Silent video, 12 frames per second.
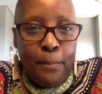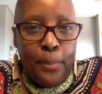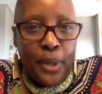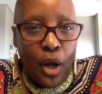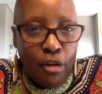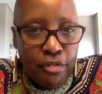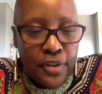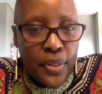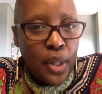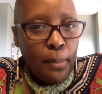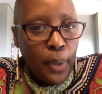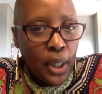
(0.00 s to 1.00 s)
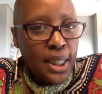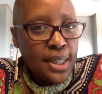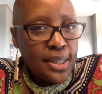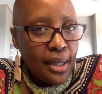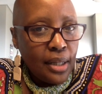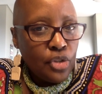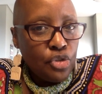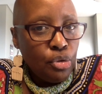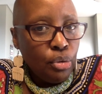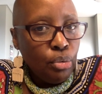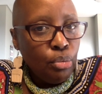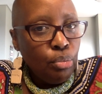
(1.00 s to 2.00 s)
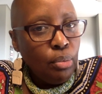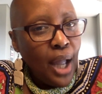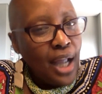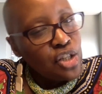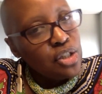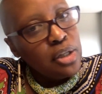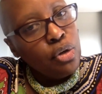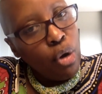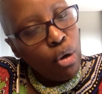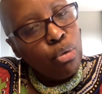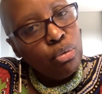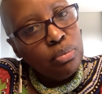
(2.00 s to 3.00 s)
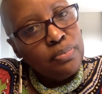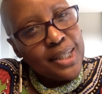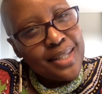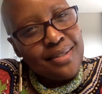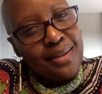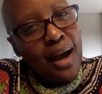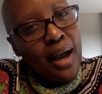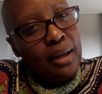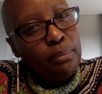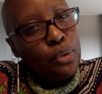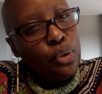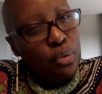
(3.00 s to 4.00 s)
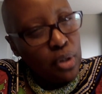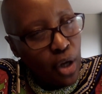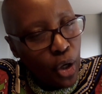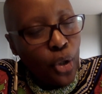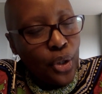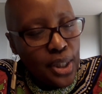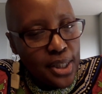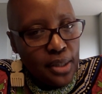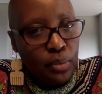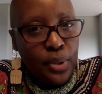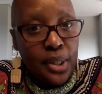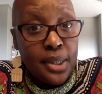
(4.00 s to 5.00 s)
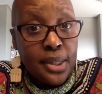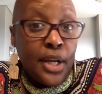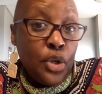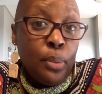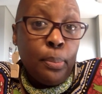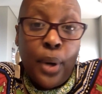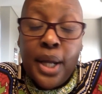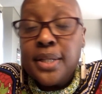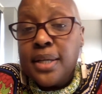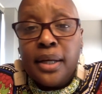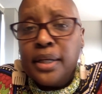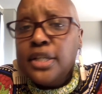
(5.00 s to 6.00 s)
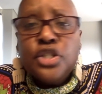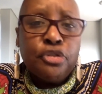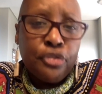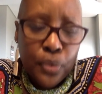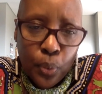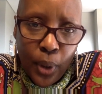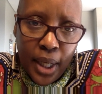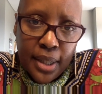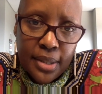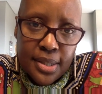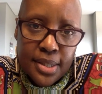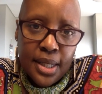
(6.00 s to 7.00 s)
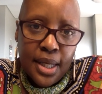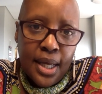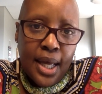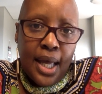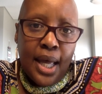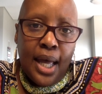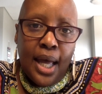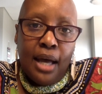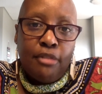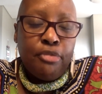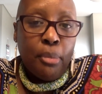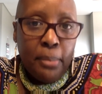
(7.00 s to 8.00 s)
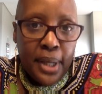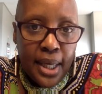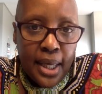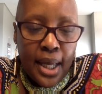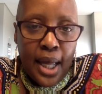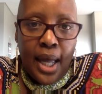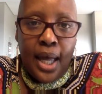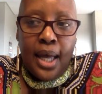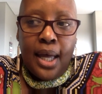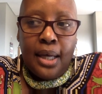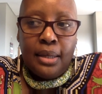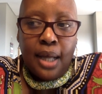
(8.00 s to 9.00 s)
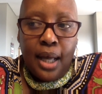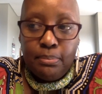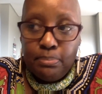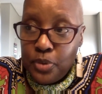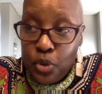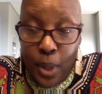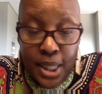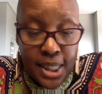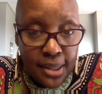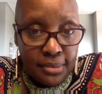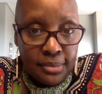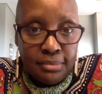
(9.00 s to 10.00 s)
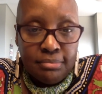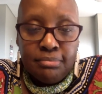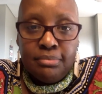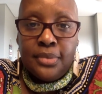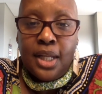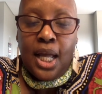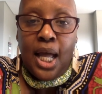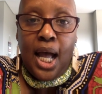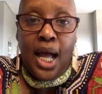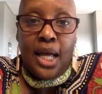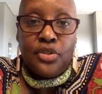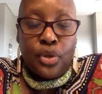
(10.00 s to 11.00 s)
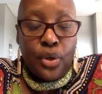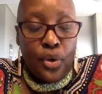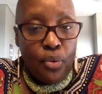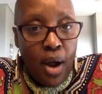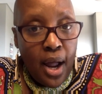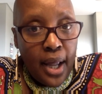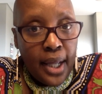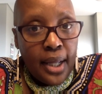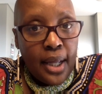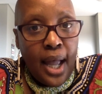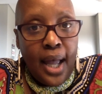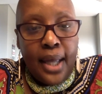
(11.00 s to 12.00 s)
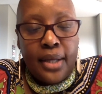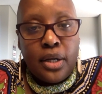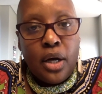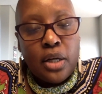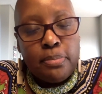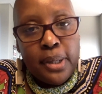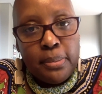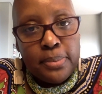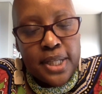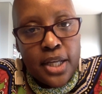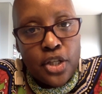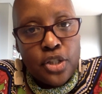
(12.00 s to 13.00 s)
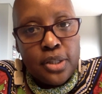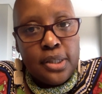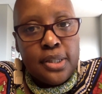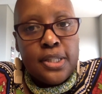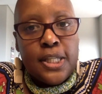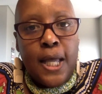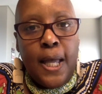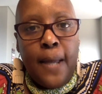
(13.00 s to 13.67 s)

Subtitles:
But often the body tells you, actually, no, this time you're not going to deal with it, and you break down in different ways. For me, sweating, I started crying, I had heart palpitations,